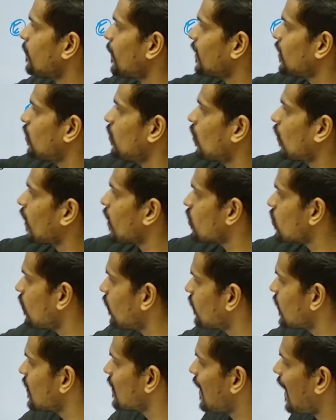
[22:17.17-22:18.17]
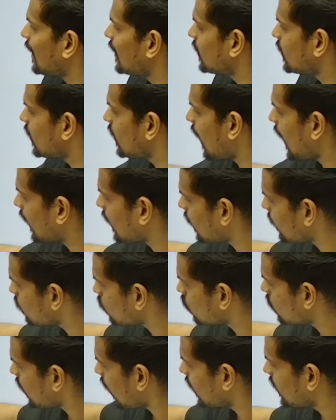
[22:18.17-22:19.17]
by the location of the sun in the diagram?
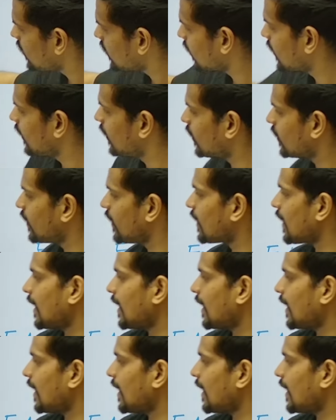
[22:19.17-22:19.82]
So sun is here, they're